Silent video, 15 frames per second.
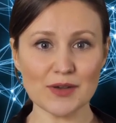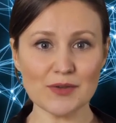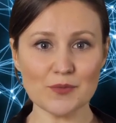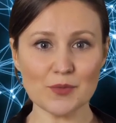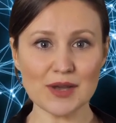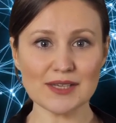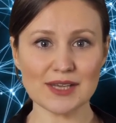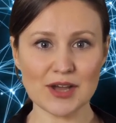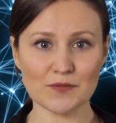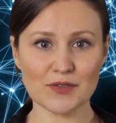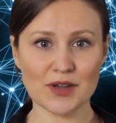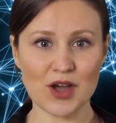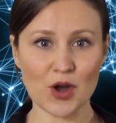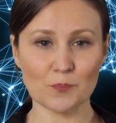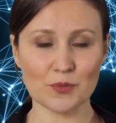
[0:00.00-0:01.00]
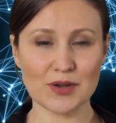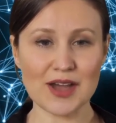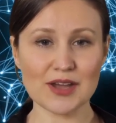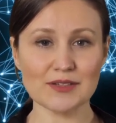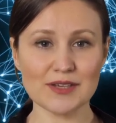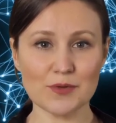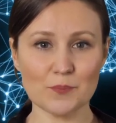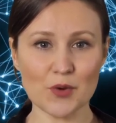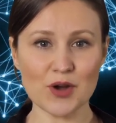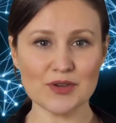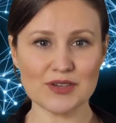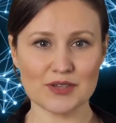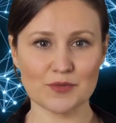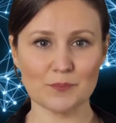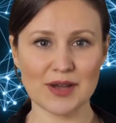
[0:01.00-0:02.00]
must have a comprehensive
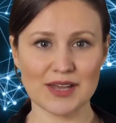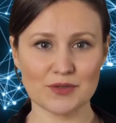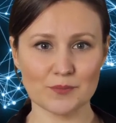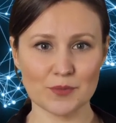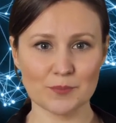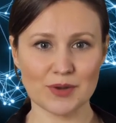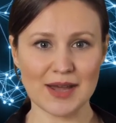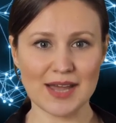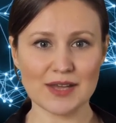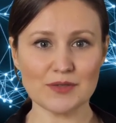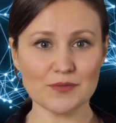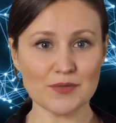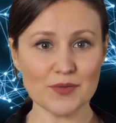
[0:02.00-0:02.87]
project management plan